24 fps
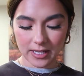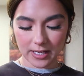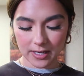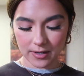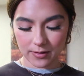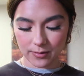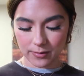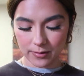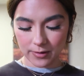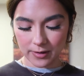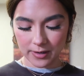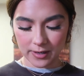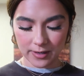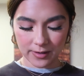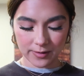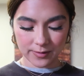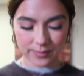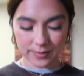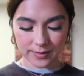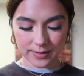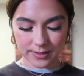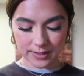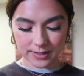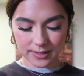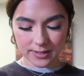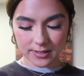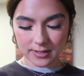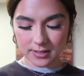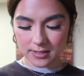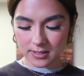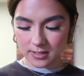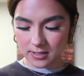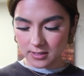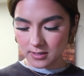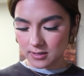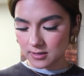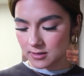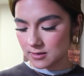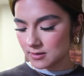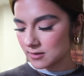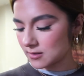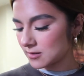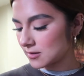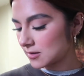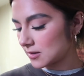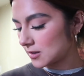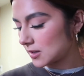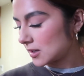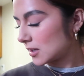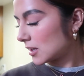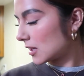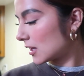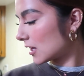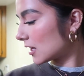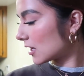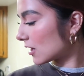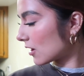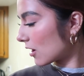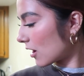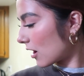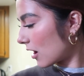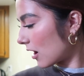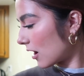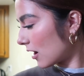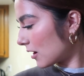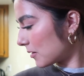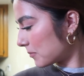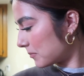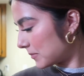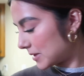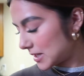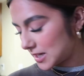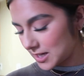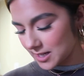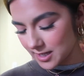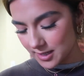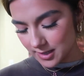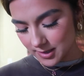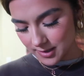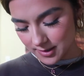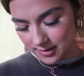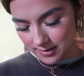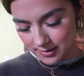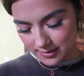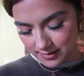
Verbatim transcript: had Oreos in a hot minute.